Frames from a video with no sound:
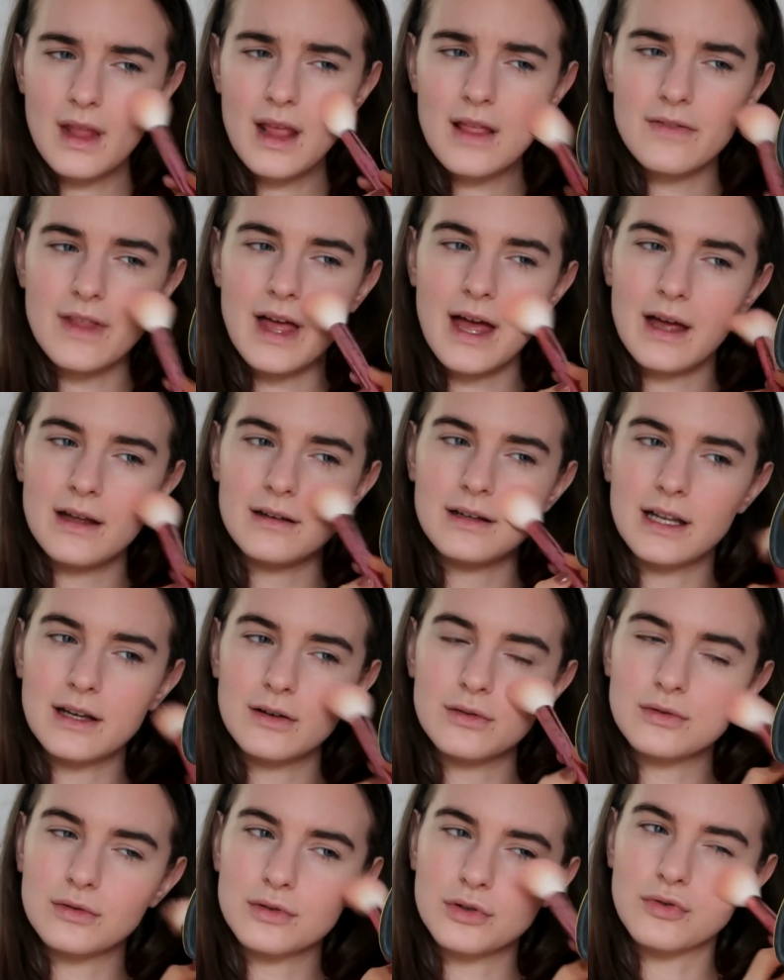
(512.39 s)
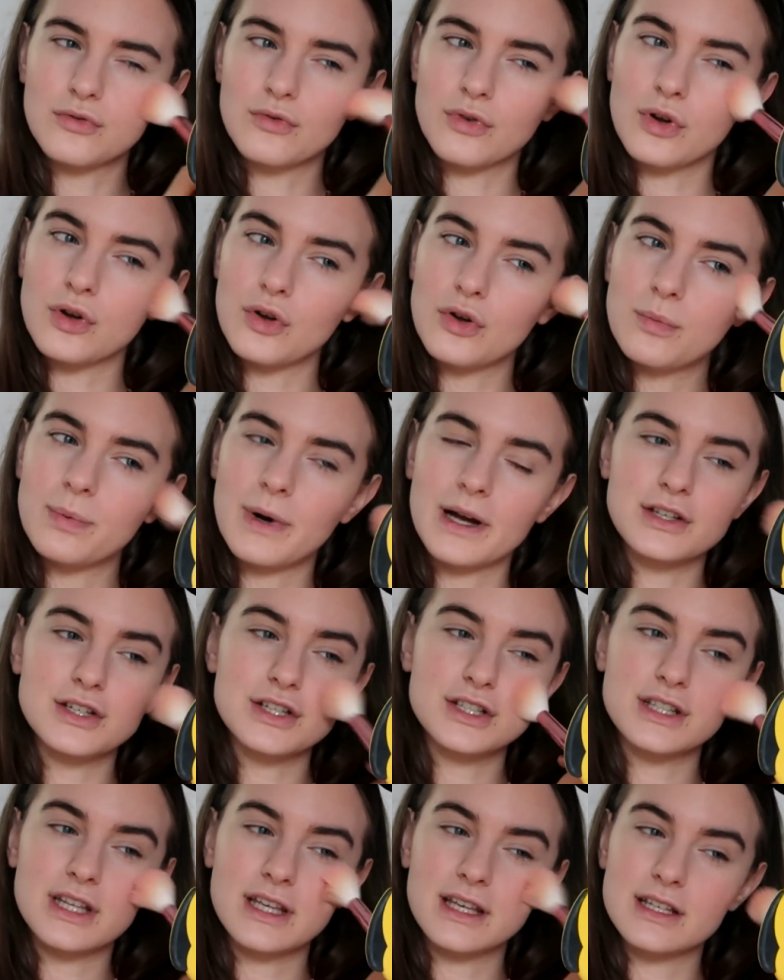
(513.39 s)
their little group, I
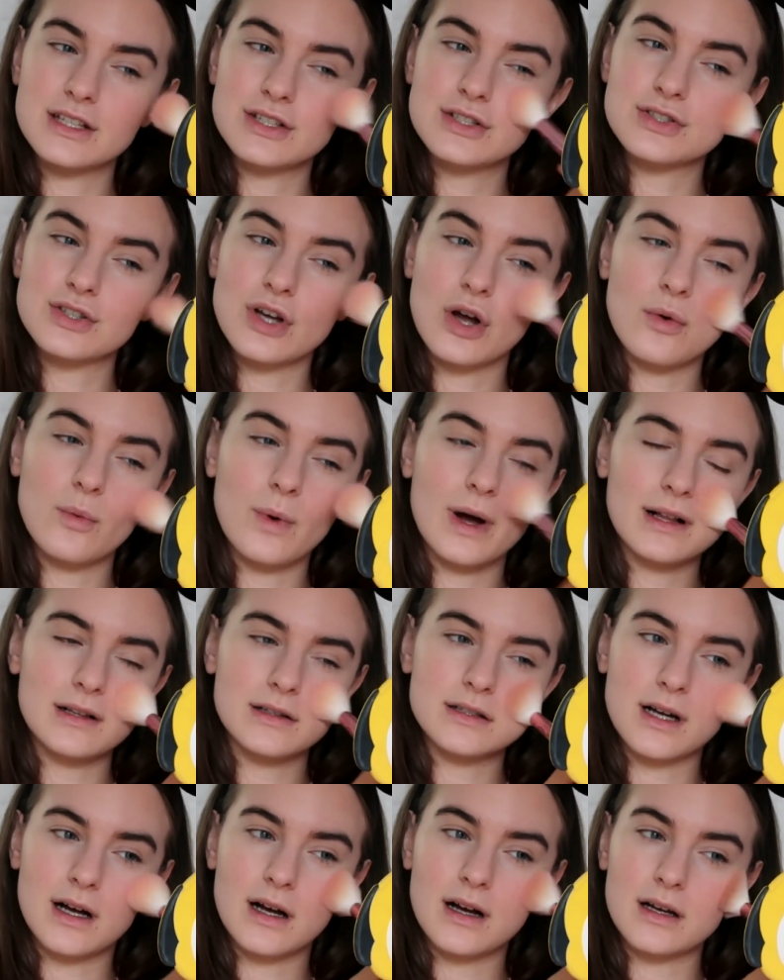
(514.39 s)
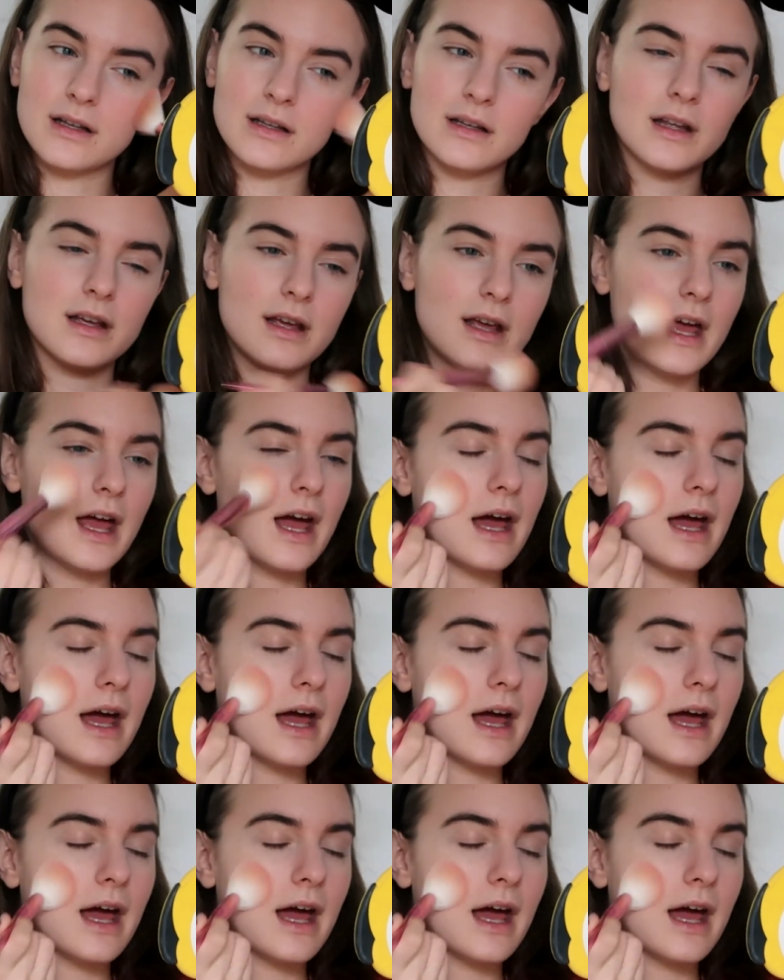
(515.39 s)
just think it's so well done,